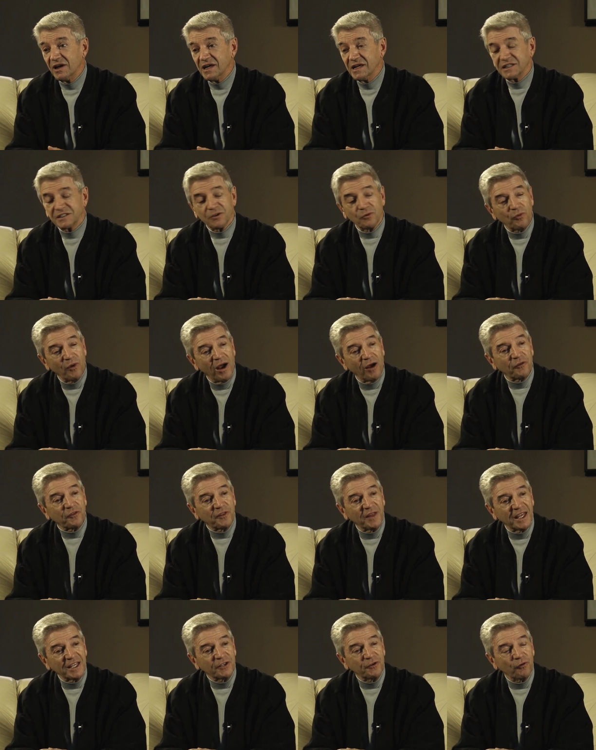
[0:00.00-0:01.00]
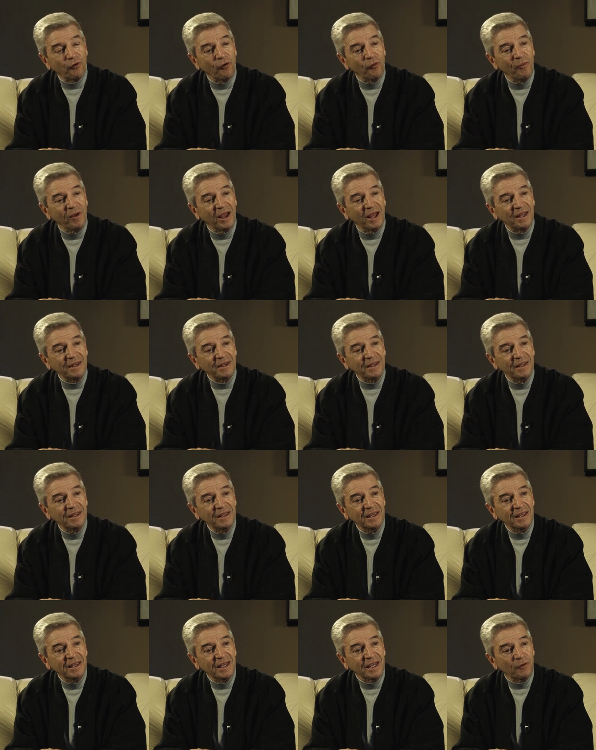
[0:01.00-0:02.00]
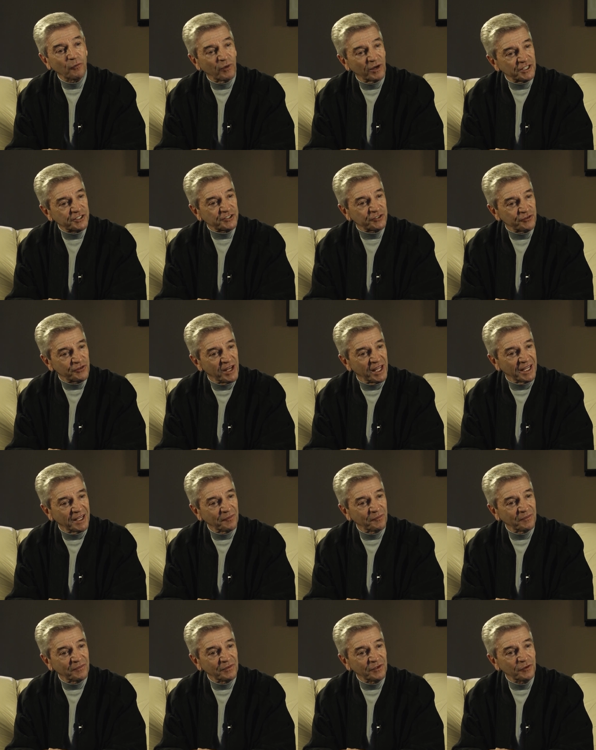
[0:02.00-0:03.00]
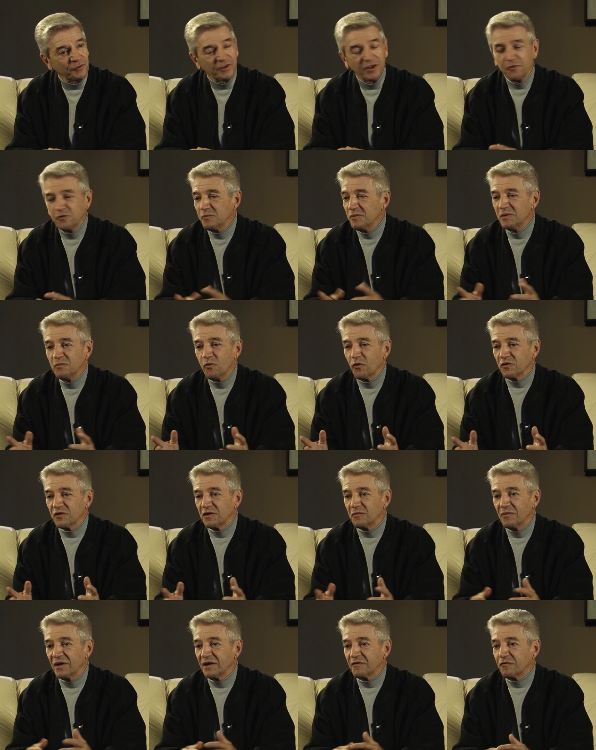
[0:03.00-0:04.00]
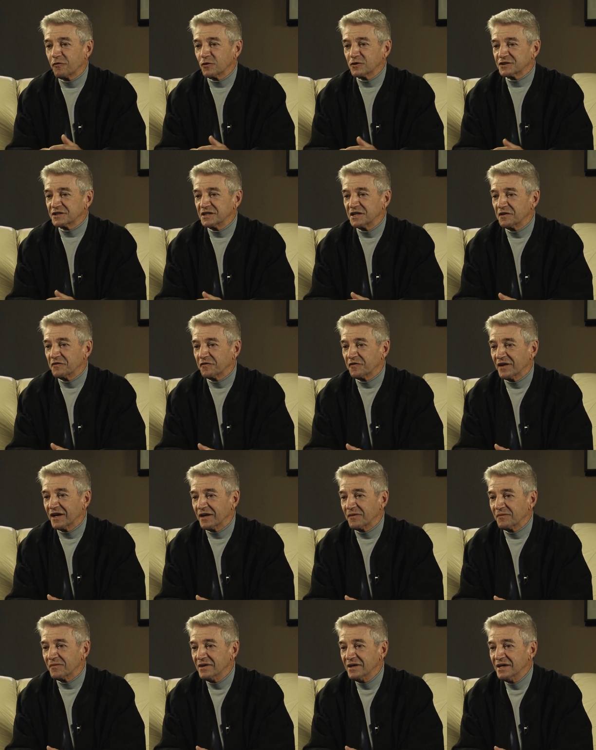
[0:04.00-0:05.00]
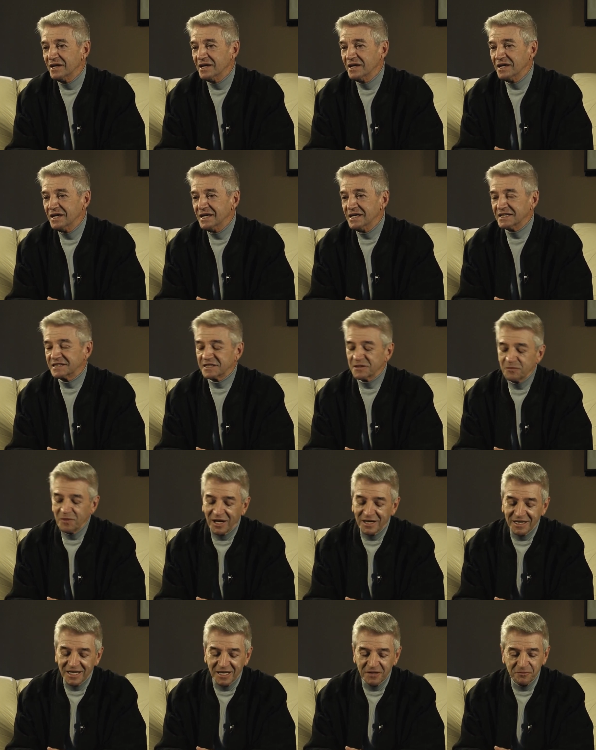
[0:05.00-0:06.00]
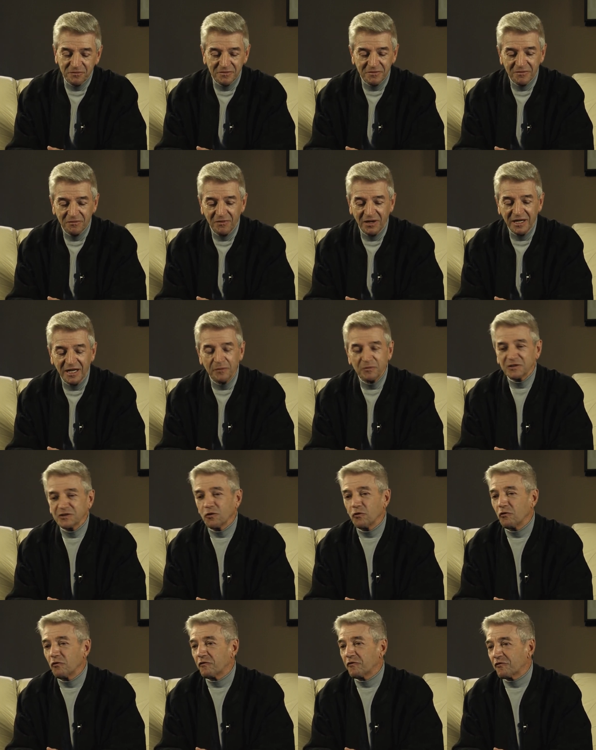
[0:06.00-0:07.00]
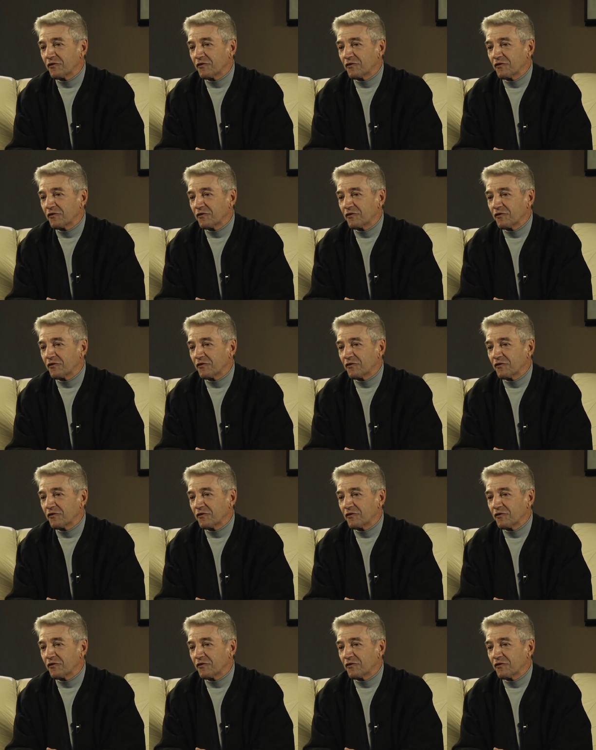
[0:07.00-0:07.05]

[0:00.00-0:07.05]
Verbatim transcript: He said, Wow, thank you, old man. And what is your name? You've given me more than my fortune and fame. He said, My name, my name is Old